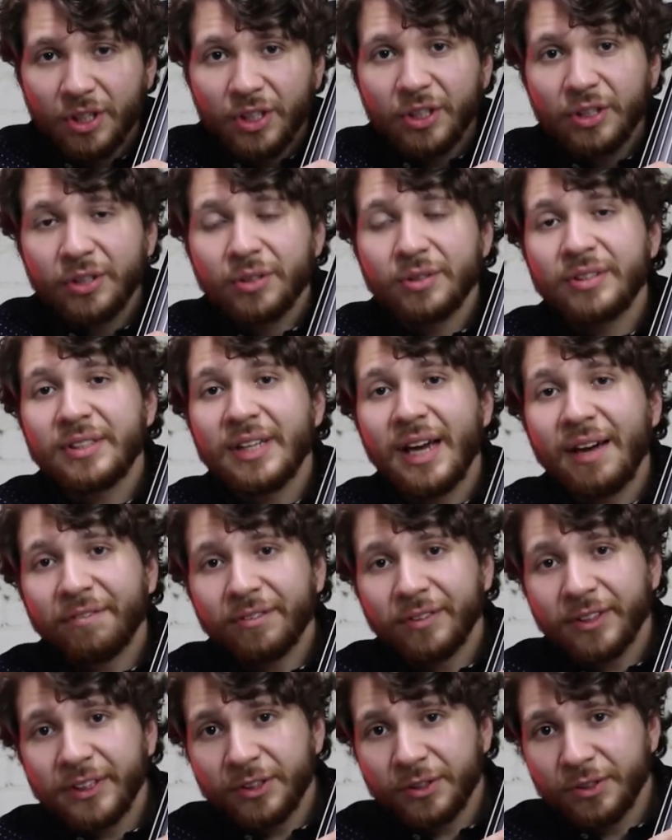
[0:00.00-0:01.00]
You
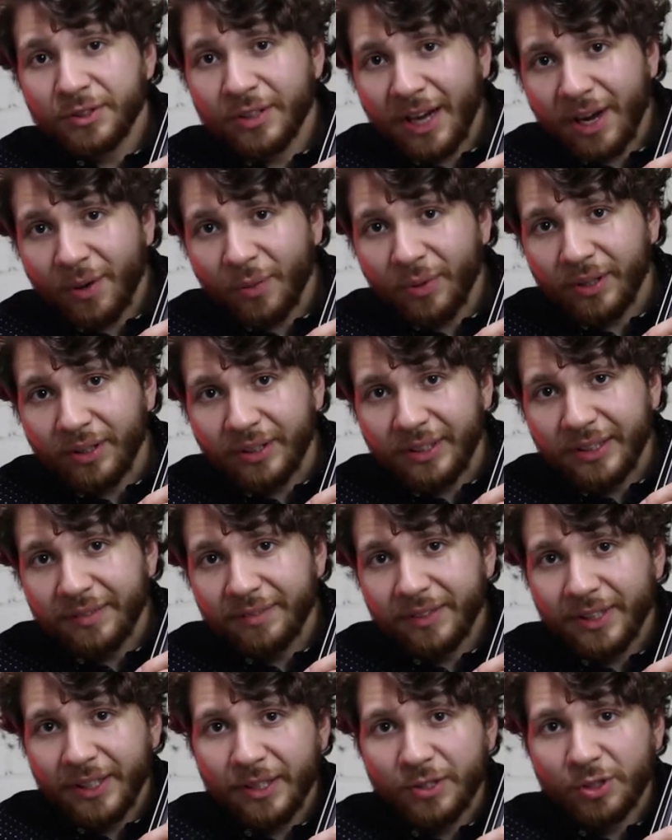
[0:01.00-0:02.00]
definitely do not want to leave
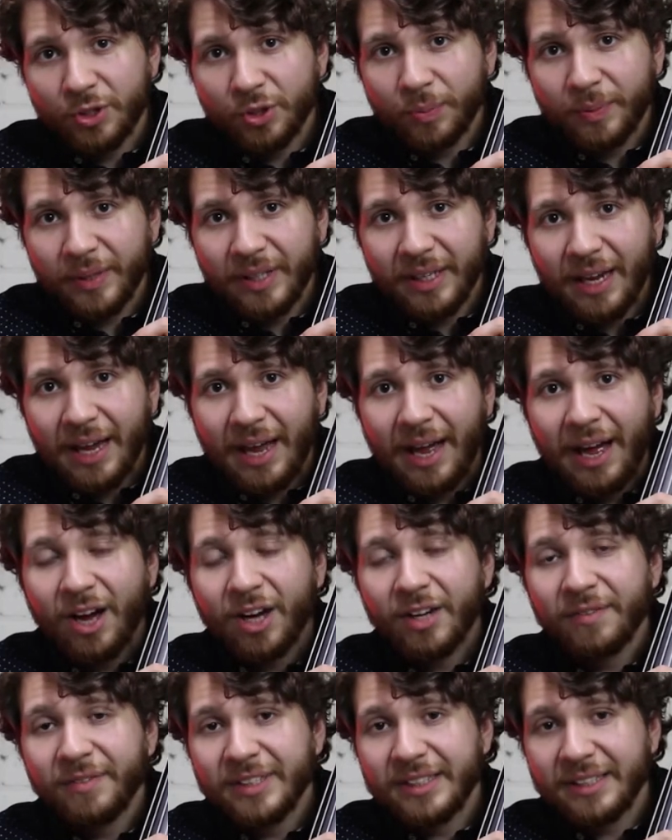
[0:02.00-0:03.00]
the instrument out
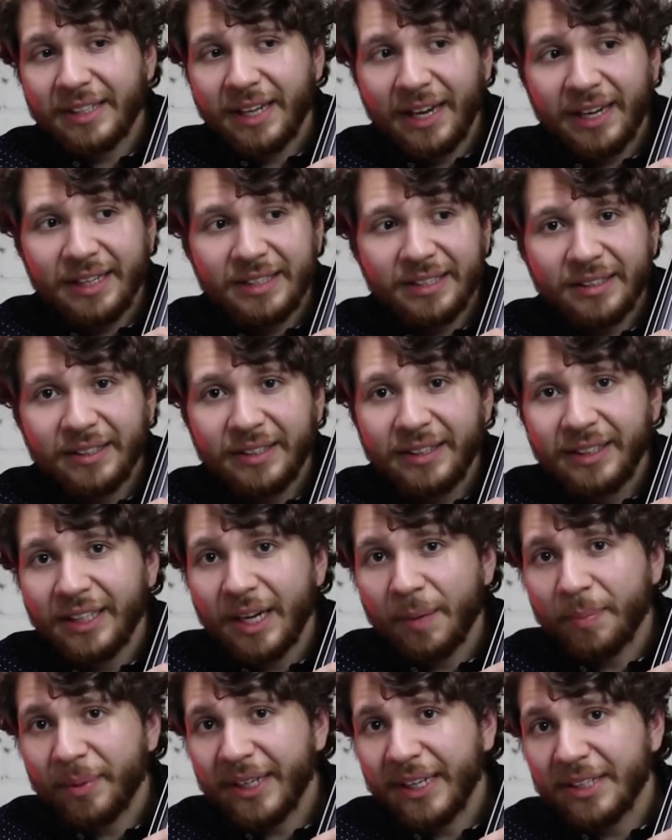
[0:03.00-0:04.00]
of its case leaning
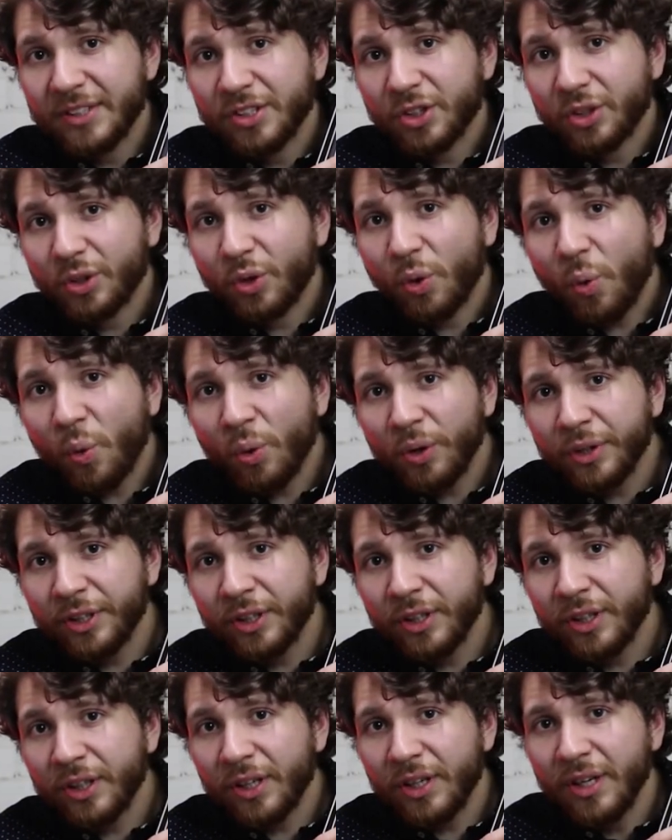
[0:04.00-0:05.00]
up against a
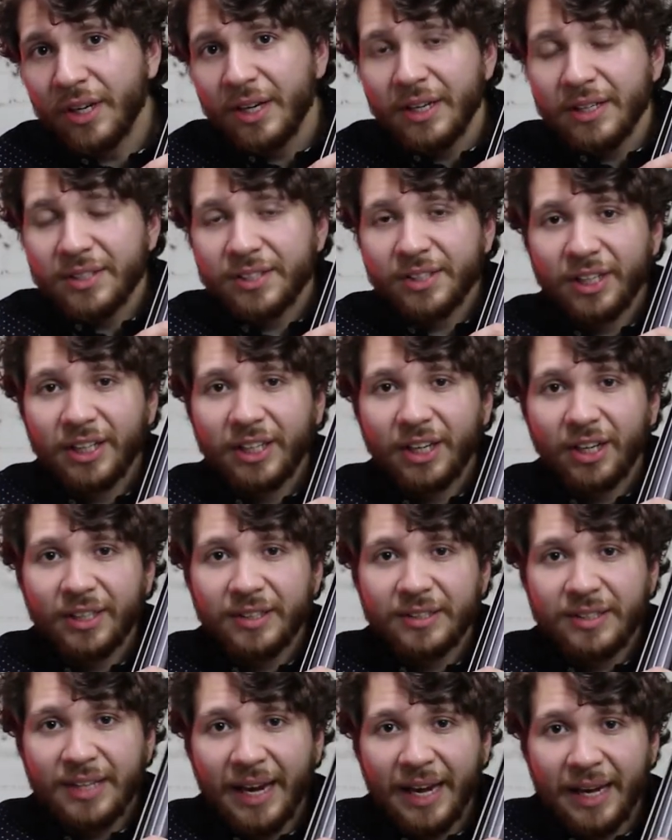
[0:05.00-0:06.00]
corner, sitting on a
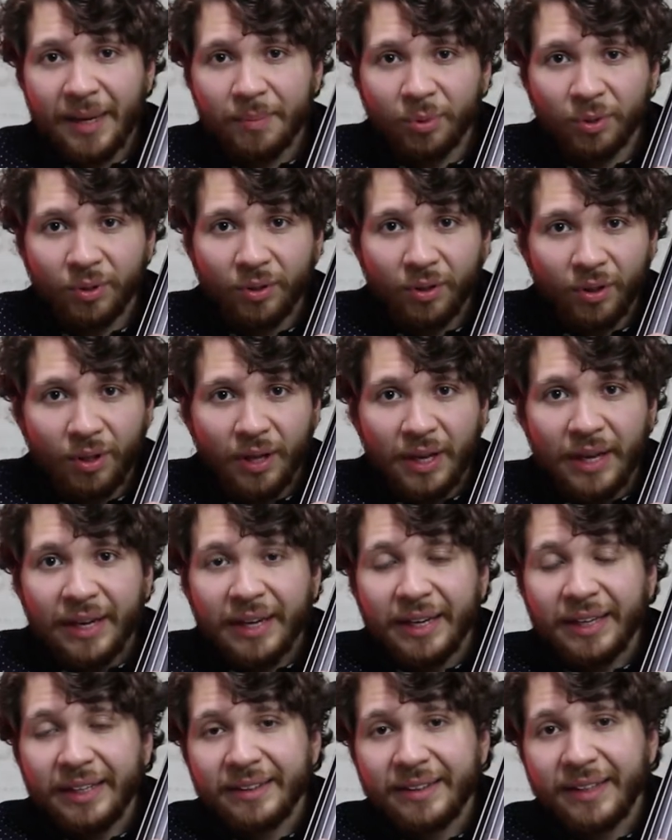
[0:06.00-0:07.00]
table,
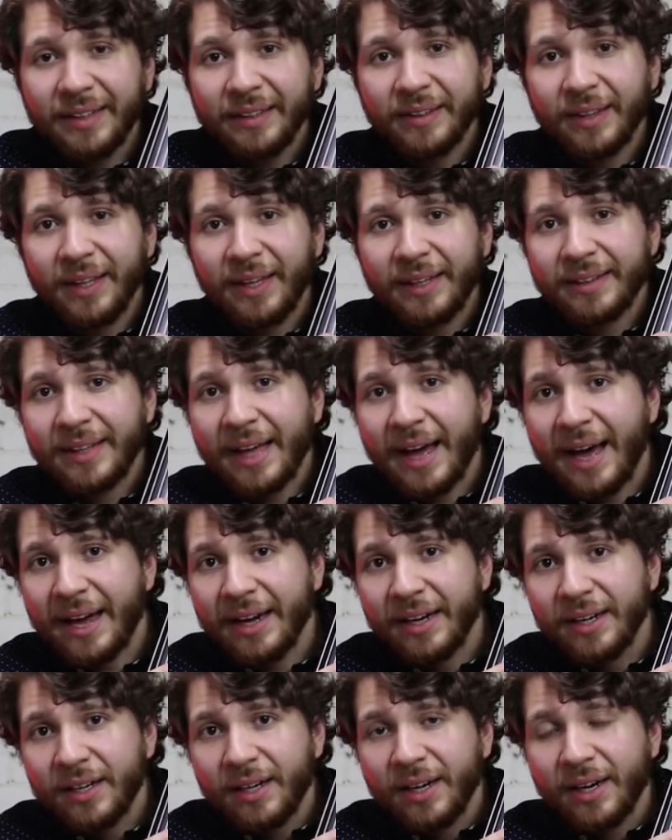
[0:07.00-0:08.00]
anything like
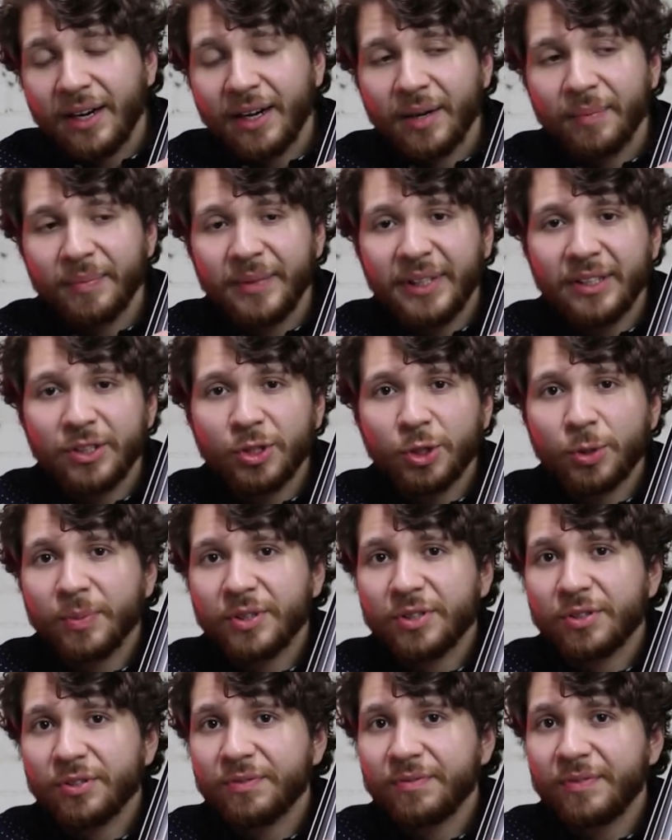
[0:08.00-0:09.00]
that. The
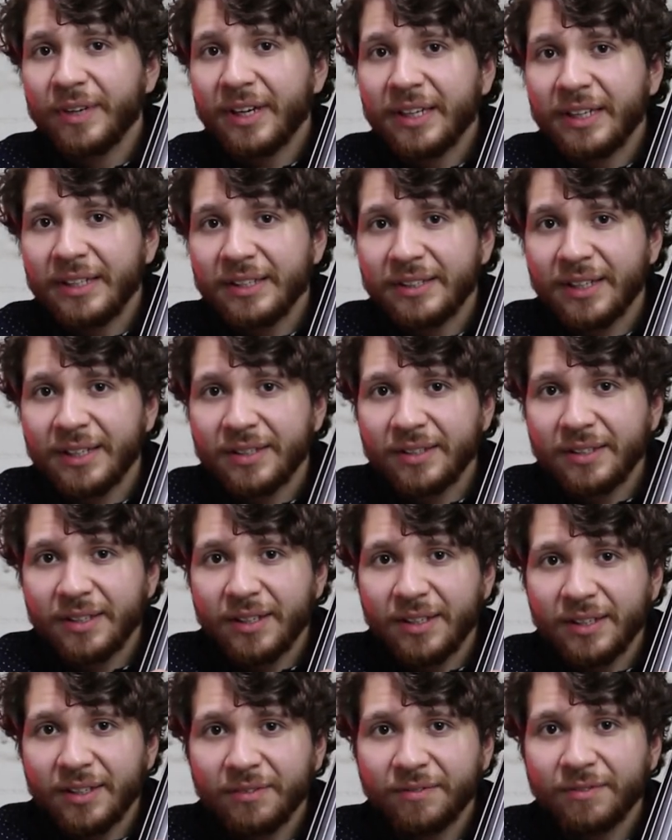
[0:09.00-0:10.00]
instruments are very
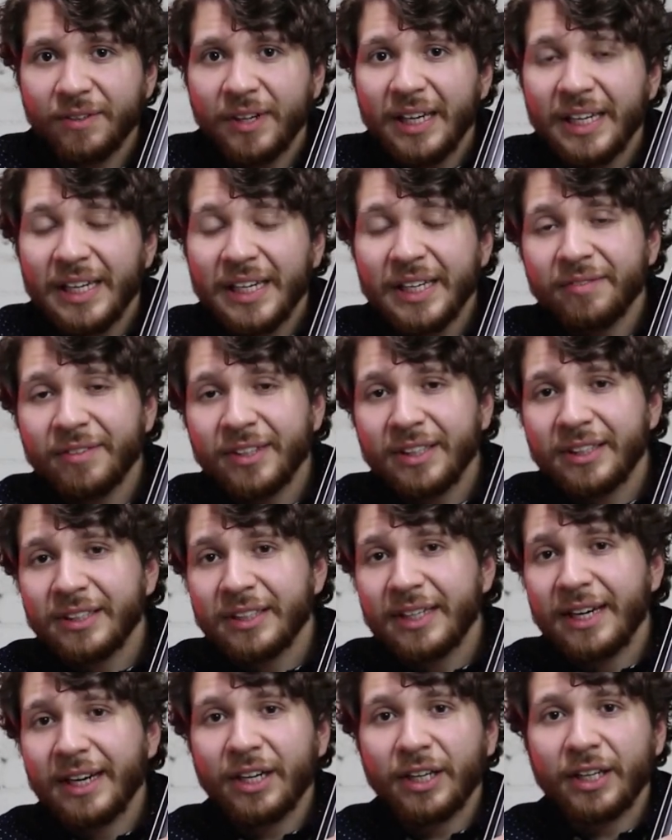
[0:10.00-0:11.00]
sensitive. Even in an
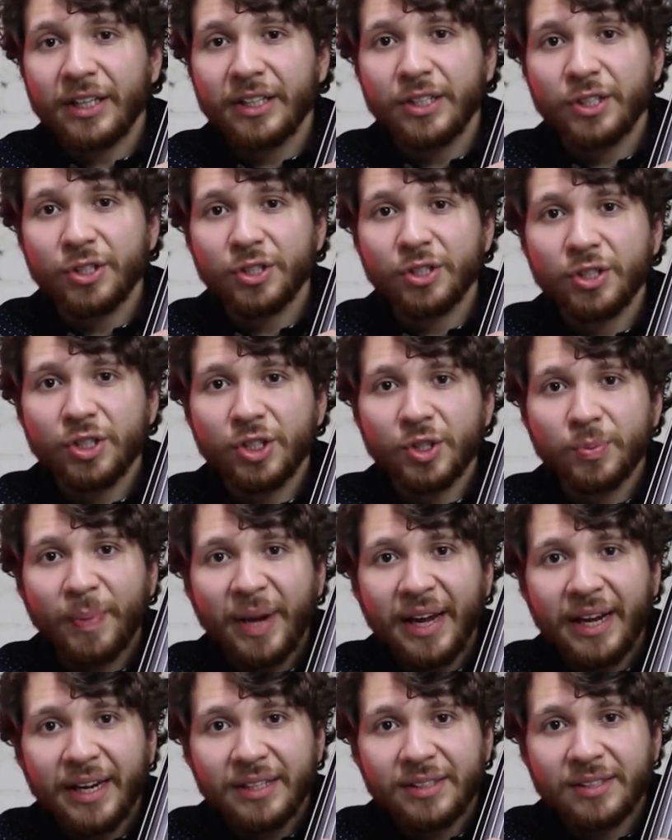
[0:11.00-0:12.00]
air-conditioned
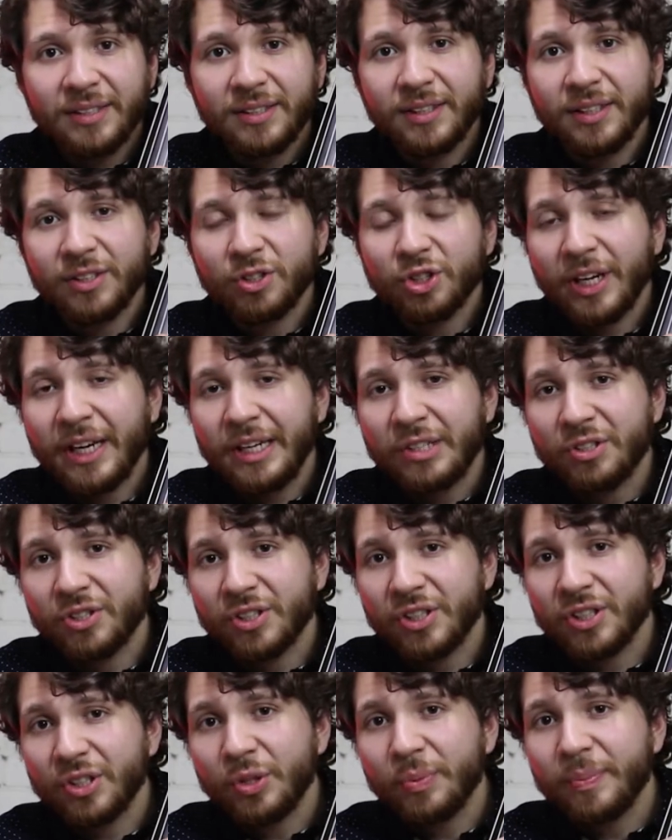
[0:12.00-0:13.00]
space, the changes
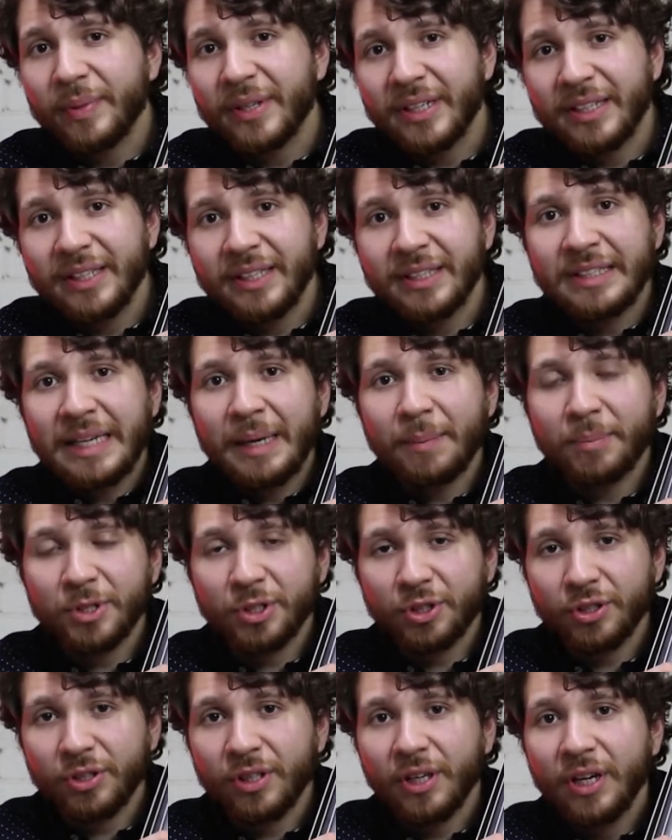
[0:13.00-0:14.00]
in humidity and
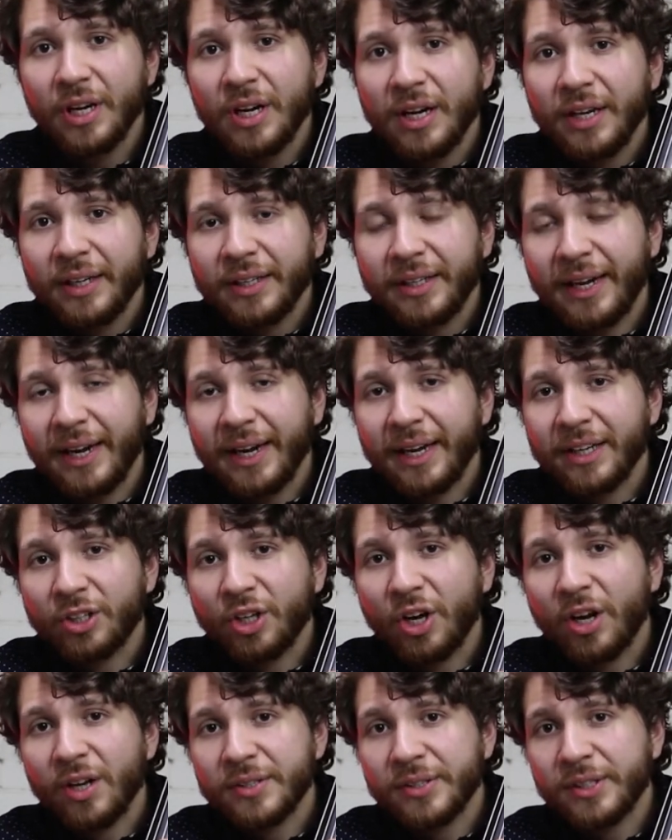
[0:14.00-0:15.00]
temperature can
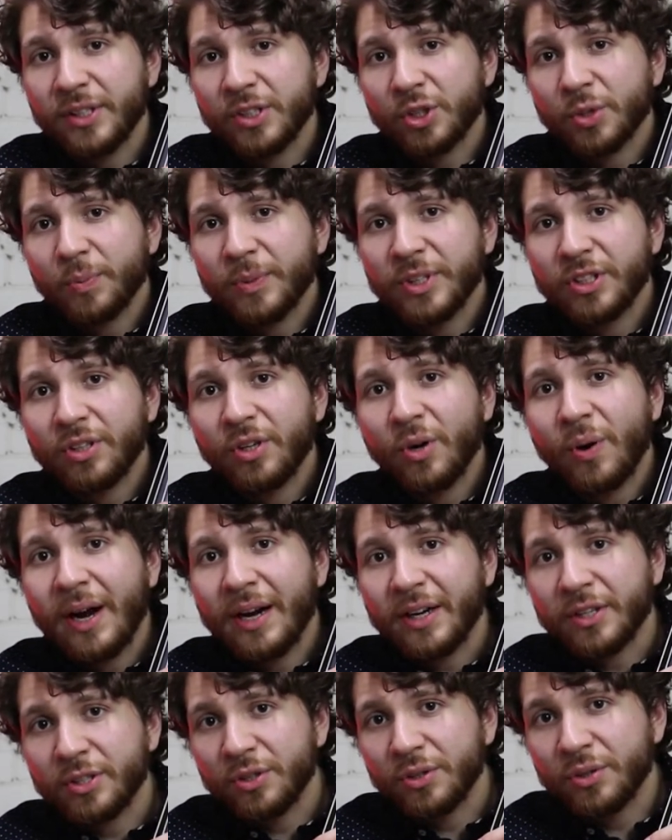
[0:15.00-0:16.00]
cause the instrument to go out
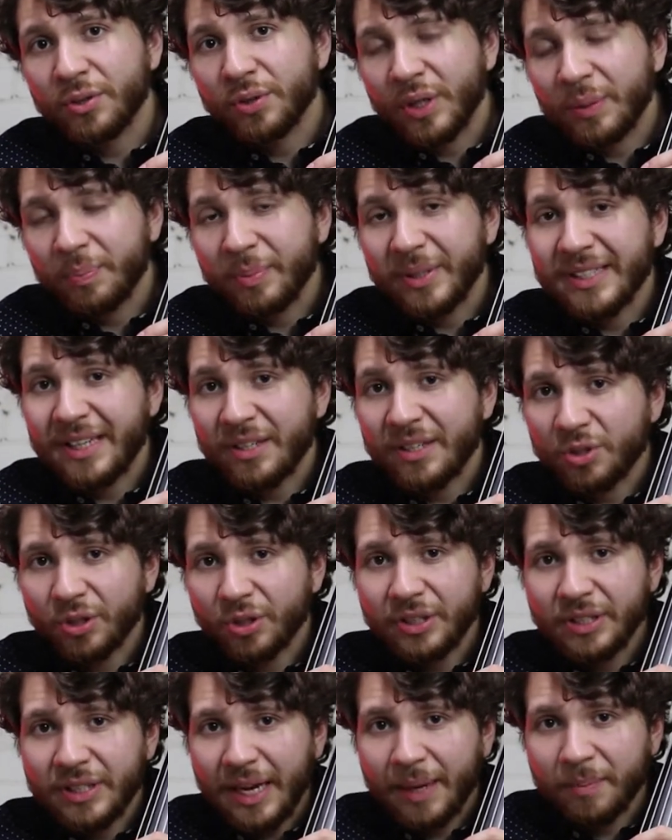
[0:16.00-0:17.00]
of tune and potentially
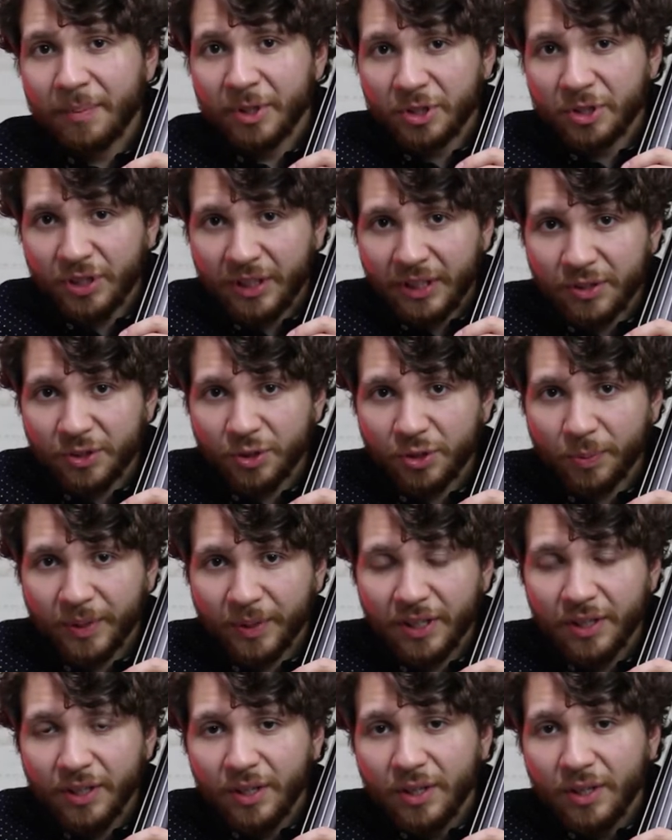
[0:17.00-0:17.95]
damage the instrument.